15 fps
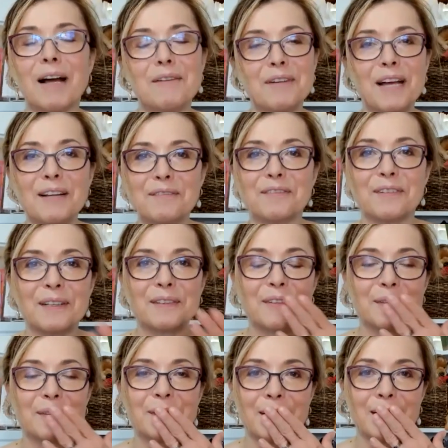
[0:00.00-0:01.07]
have had friends
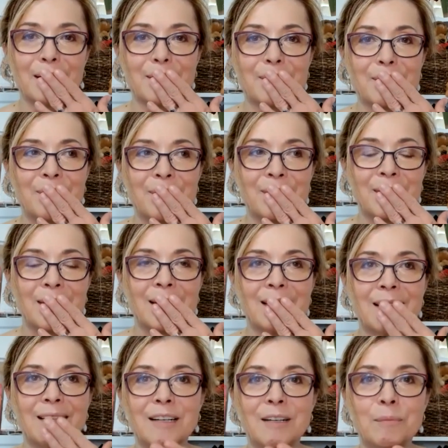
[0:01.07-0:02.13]
who are
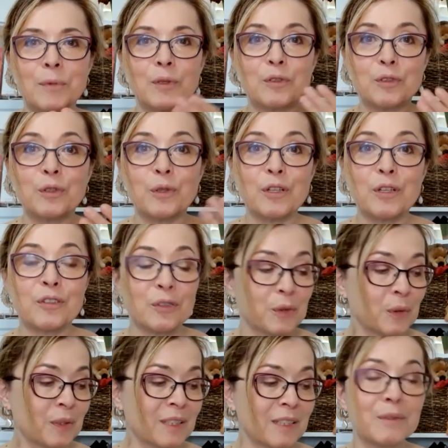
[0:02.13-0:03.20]
uh, more
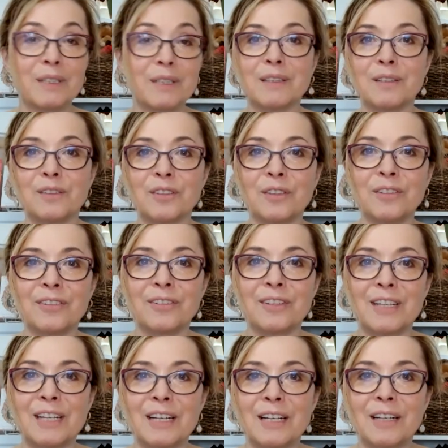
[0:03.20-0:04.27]
traditionally religious
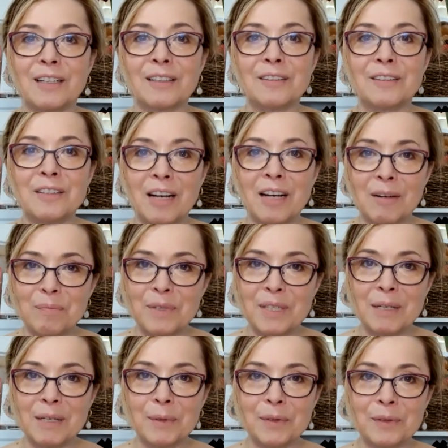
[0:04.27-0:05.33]
not be
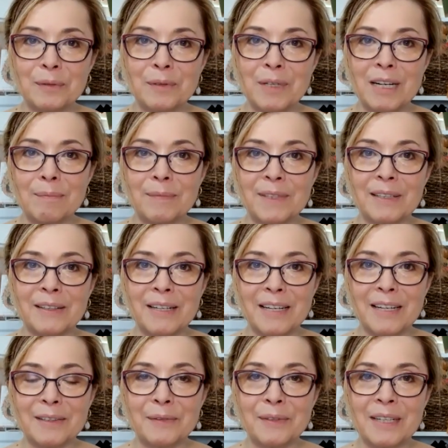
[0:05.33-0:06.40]
able to wrap their
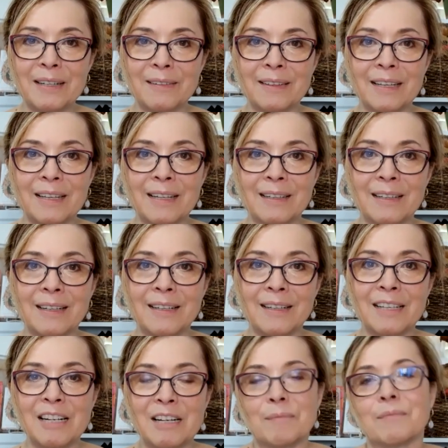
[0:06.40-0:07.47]
head around that I
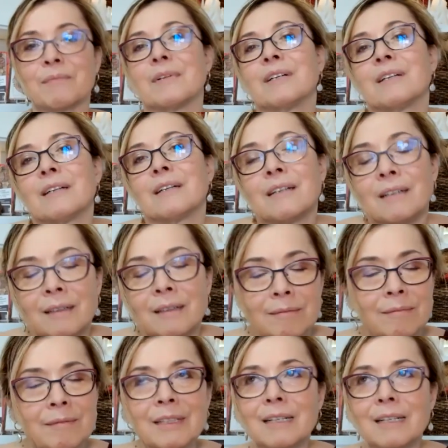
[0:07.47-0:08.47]
am uh, um,